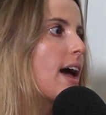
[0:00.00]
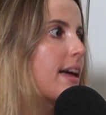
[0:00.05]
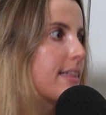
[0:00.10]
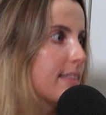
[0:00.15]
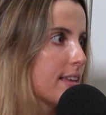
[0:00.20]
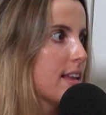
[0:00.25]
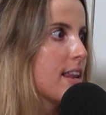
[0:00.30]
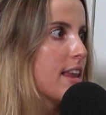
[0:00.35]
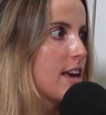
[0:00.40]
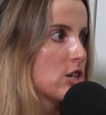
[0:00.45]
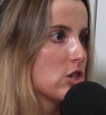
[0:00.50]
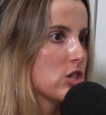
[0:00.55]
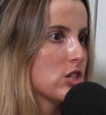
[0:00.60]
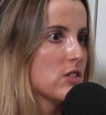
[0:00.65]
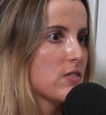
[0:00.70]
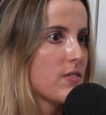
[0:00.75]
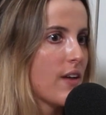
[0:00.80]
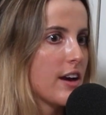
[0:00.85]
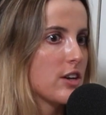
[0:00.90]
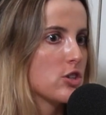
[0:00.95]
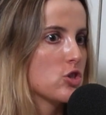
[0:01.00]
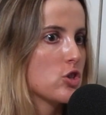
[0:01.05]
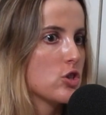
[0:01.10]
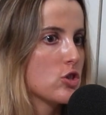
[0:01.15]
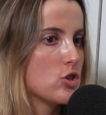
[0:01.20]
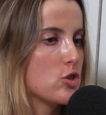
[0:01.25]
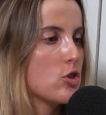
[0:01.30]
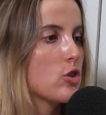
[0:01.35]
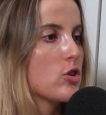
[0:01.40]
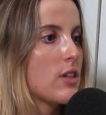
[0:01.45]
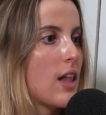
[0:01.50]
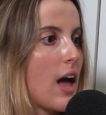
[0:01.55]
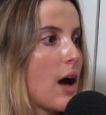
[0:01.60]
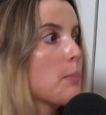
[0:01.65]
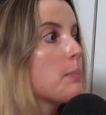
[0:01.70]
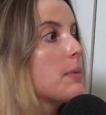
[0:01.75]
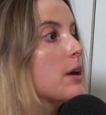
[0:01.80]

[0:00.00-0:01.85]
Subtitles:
and collections functions look like,